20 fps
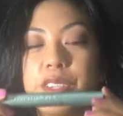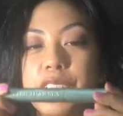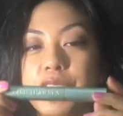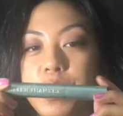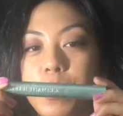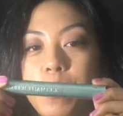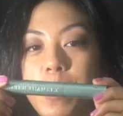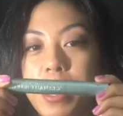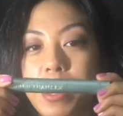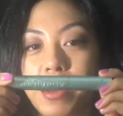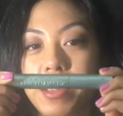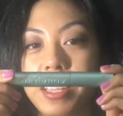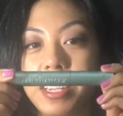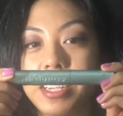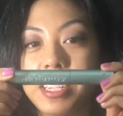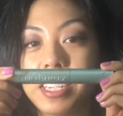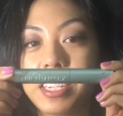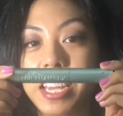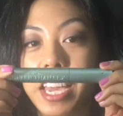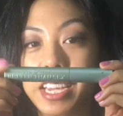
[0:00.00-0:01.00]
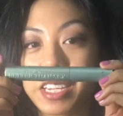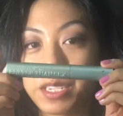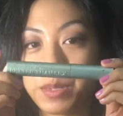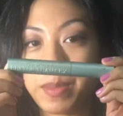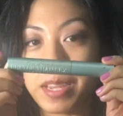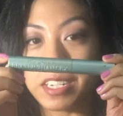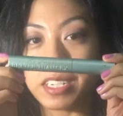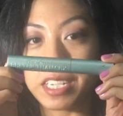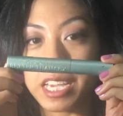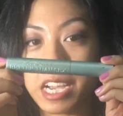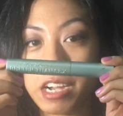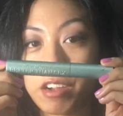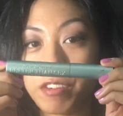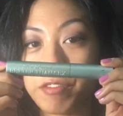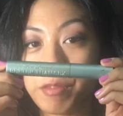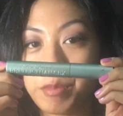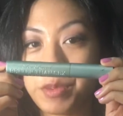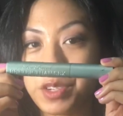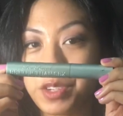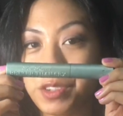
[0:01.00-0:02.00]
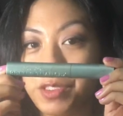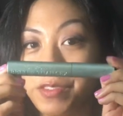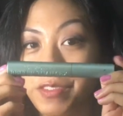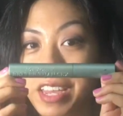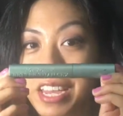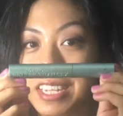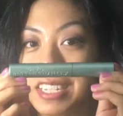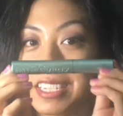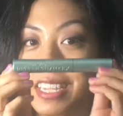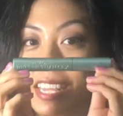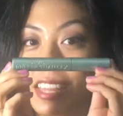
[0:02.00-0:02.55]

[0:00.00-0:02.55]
is the Better Than Sex mascara from Too Faced,